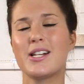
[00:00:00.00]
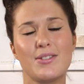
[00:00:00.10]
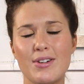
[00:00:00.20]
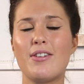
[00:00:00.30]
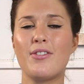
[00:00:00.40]

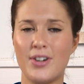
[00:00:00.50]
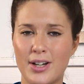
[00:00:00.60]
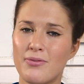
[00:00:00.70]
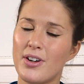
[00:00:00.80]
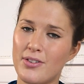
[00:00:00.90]
It's really, really fun.
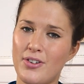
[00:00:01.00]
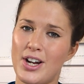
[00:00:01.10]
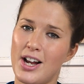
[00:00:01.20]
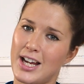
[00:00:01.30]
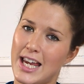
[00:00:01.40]
I'm very,
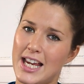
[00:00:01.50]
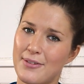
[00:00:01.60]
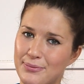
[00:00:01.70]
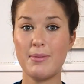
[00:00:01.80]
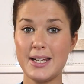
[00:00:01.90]
very lucky.
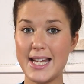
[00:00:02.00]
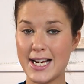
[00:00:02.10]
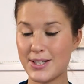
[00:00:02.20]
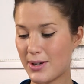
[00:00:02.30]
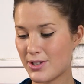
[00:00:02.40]
My
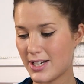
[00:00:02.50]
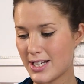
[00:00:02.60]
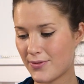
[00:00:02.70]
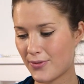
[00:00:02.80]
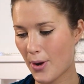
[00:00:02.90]
next question
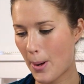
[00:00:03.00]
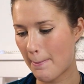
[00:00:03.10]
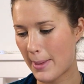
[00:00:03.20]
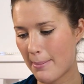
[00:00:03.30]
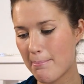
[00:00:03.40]
is from